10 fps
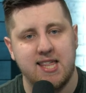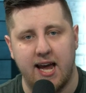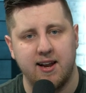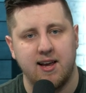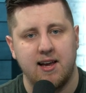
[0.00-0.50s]

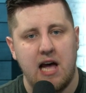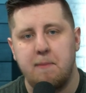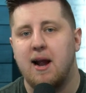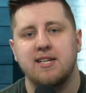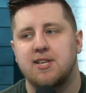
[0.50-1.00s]
that.
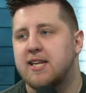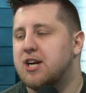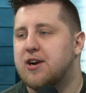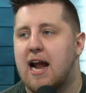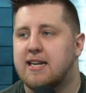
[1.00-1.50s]
I'm not sitting
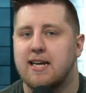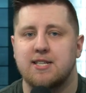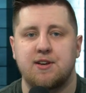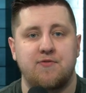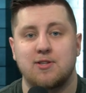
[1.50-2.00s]
here and acting
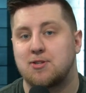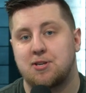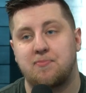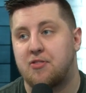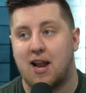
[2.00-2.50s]
as if this is
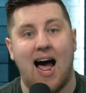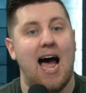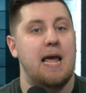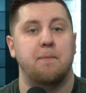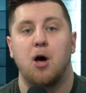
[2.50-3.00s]
something that
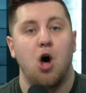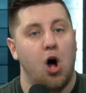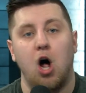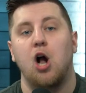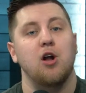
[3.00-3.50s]
I am
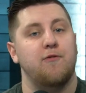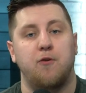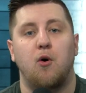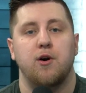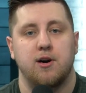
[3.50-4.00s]
all
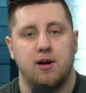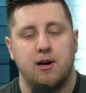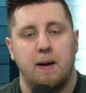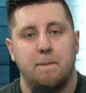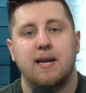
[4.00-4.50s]
for,
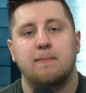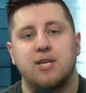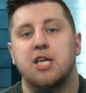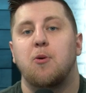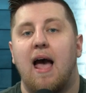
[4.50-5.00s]
but I'm
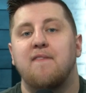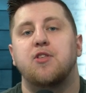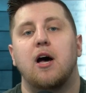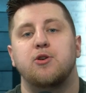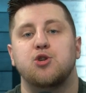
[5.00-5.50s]
saying you have
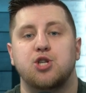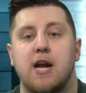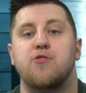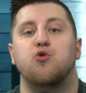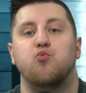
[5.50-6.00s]
to
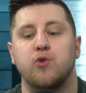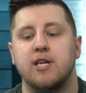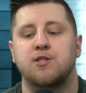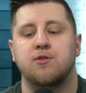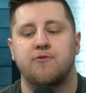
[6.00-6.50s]
understand the
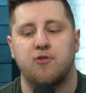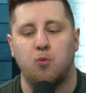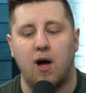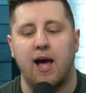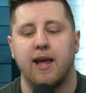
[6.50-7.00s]
reason for
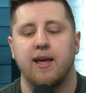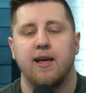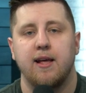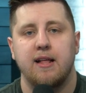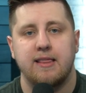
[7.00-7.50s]
why
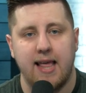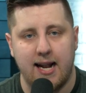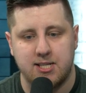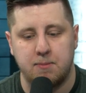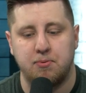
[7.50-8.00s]
that
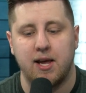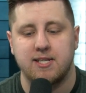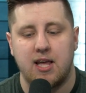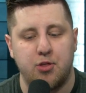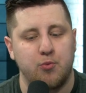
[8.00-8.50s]
it's in
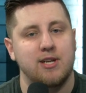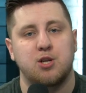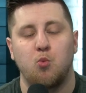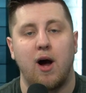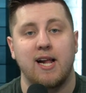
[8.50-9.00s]
place and the
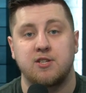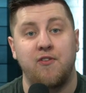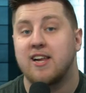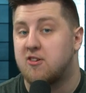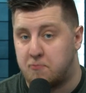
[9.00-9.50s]
reason why it's
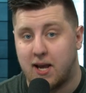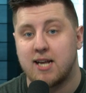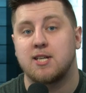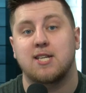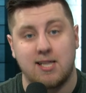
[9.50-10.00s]
effective,
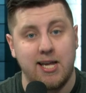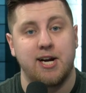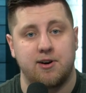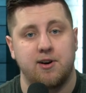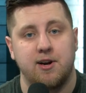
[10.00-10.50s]
because it's
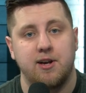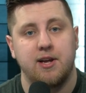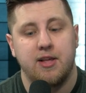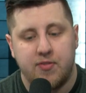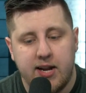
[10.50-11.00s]
clear
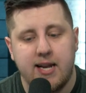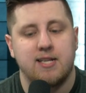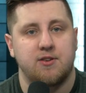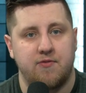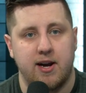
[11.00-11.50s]
that it
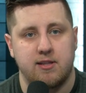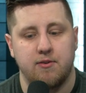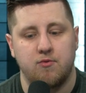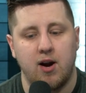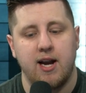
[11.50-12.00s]
is
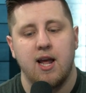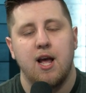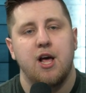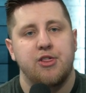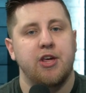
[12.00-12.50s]
effective, right?
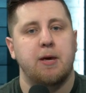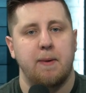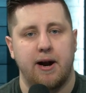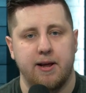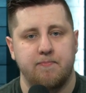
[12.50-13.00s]
Think
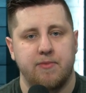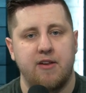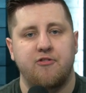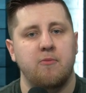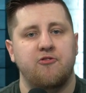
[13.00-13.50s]
about it.
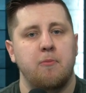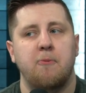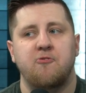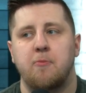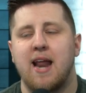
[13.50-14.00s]
And from
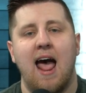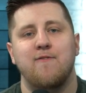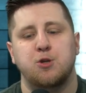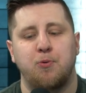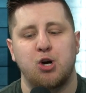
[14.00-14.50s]
an
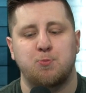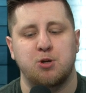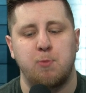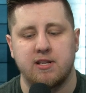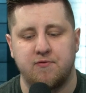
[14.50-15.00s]
average player's
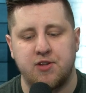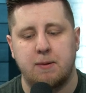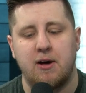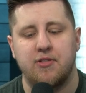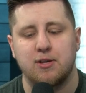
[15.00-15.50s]
perspective, think
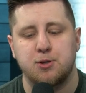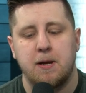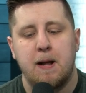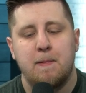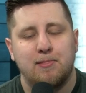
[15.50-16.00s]
about this.
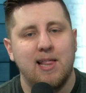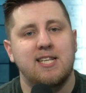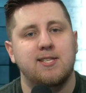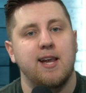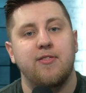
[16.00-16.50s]

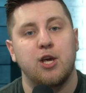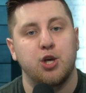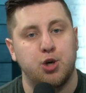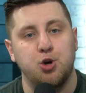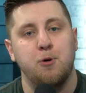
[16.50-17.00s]
Let's say that
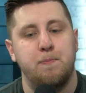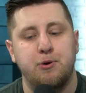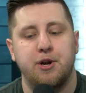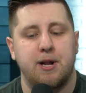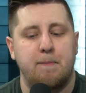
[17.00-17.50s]
you
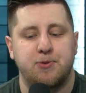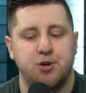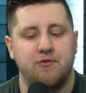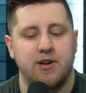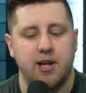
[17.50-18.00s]
booted up
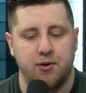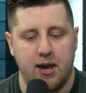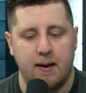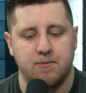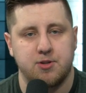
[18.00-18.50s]
2 video
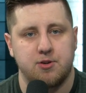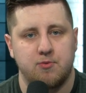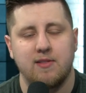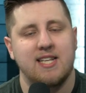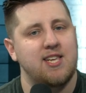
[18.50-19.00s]
games,
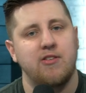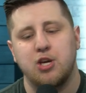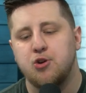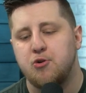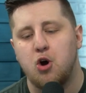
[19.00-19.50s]
right? Let's say that
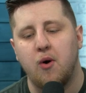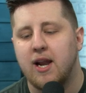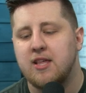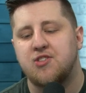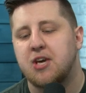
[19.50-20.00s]
you don't know
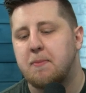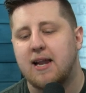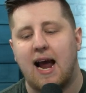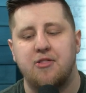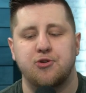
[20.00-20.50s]
anything
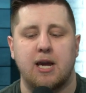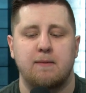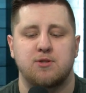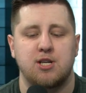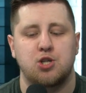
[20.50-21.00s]
about either
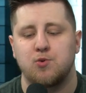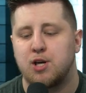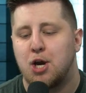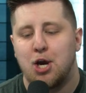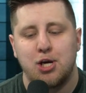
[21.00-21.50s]
game's
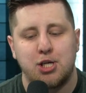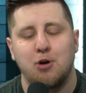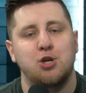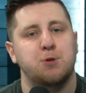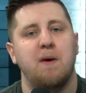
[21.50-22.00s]
history. You
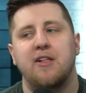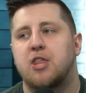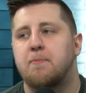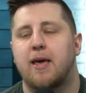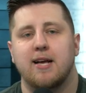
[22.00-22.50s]
just bought
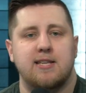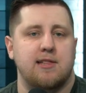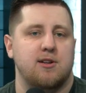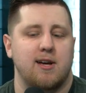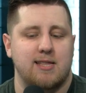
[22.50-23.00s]
them because they
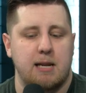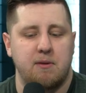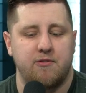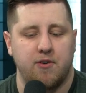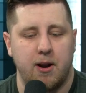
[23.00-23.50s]
look like they'd
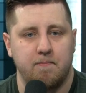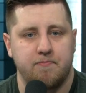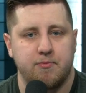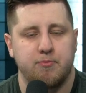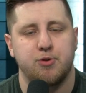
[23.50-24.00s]
be fun.
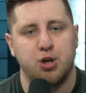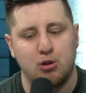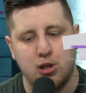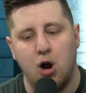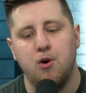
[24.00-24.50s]
You
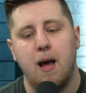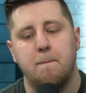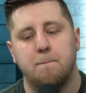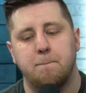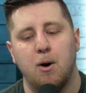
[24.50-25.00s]
load
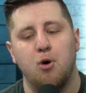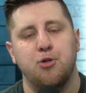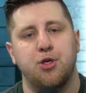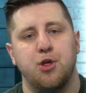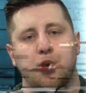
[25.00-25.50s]
up both